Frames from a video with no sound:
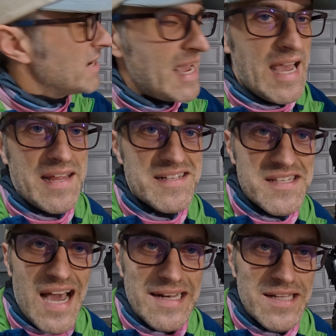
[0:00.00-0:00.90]
and it's
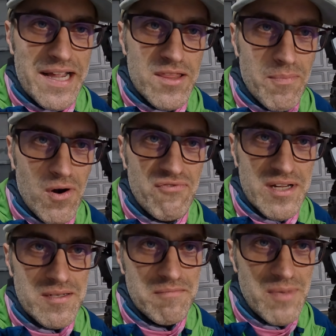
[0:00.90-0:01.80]
kind of like the
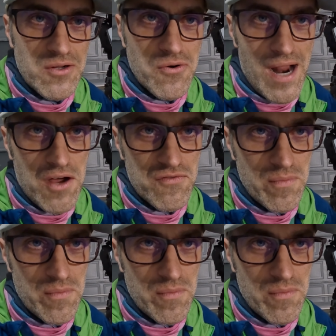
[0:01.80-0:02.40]
perfect middle ground for